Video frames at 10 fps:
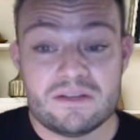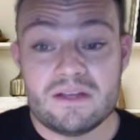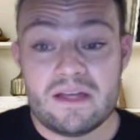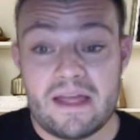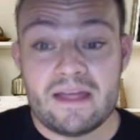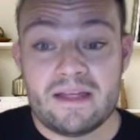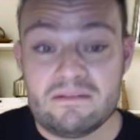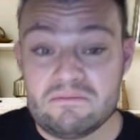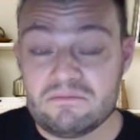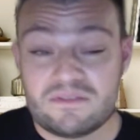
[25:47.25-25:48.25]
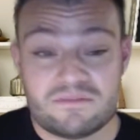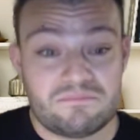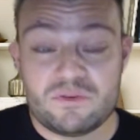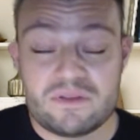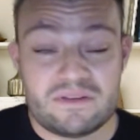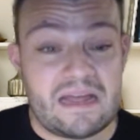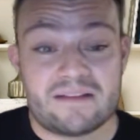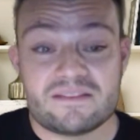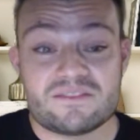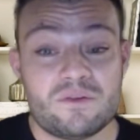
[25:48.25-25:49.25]
and you can
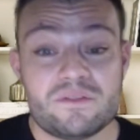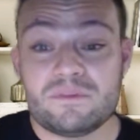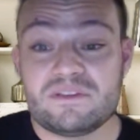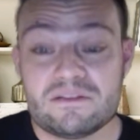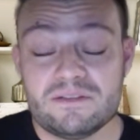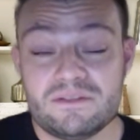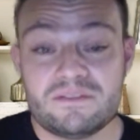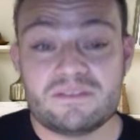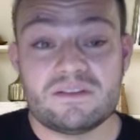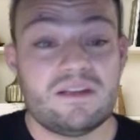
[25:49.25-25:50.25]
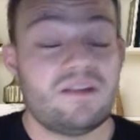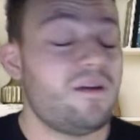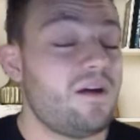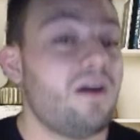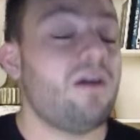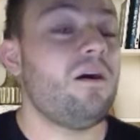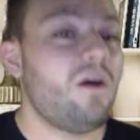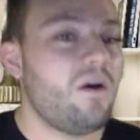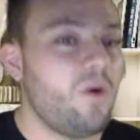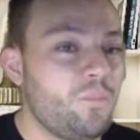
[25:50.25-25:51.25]
access all the materials.
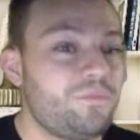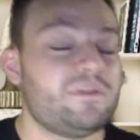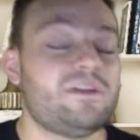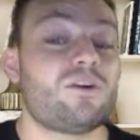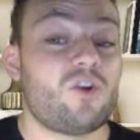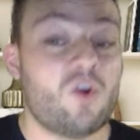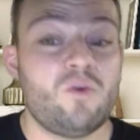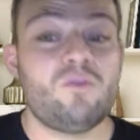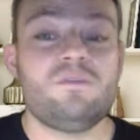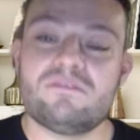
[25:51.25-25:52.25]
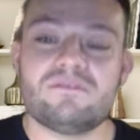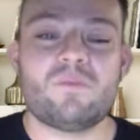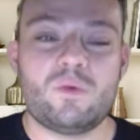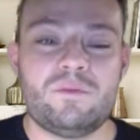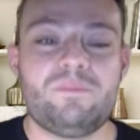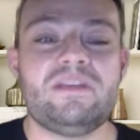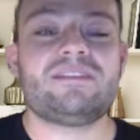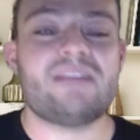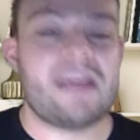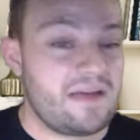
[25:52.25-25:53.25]
Hopefully our goal would be
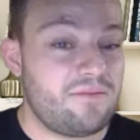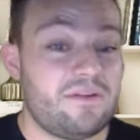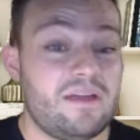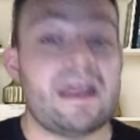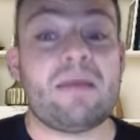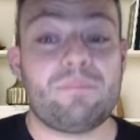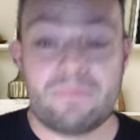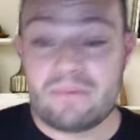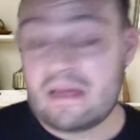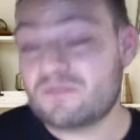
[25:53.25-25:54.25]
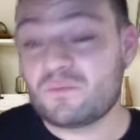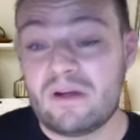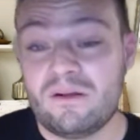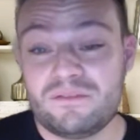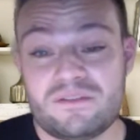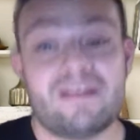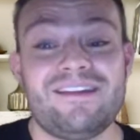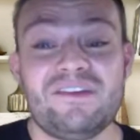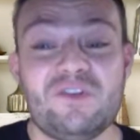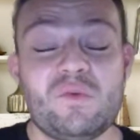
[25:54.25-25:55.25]
to have an app as well, so that
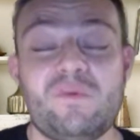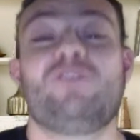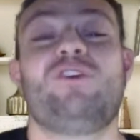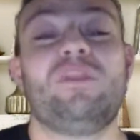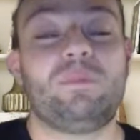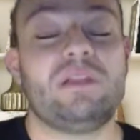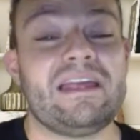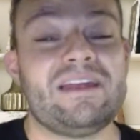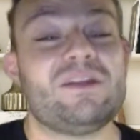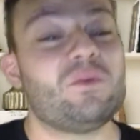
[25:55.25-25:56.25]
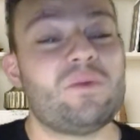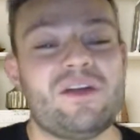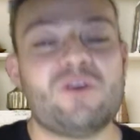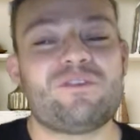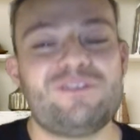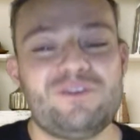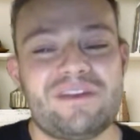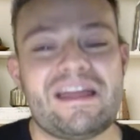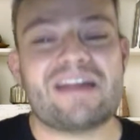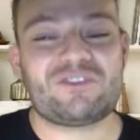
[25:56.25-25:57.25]
when you're on the plane on the way over, you
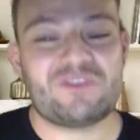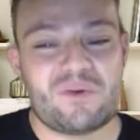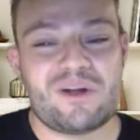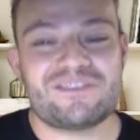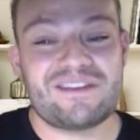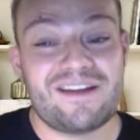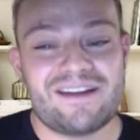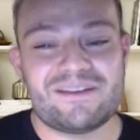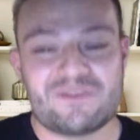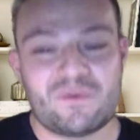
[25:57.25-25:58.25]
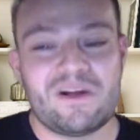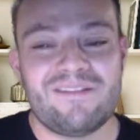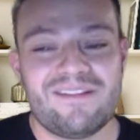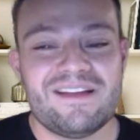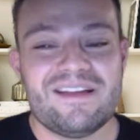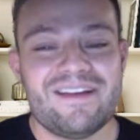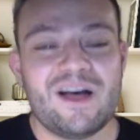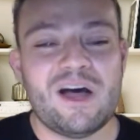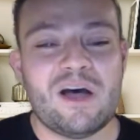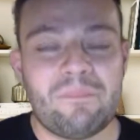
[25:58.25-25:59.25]
can actually watch the guide as well.
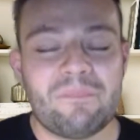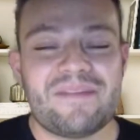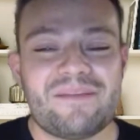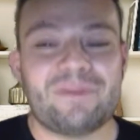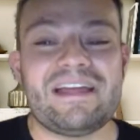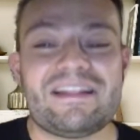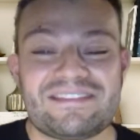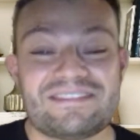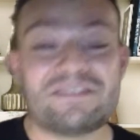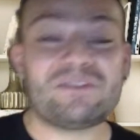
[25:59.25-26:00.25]
But that's still in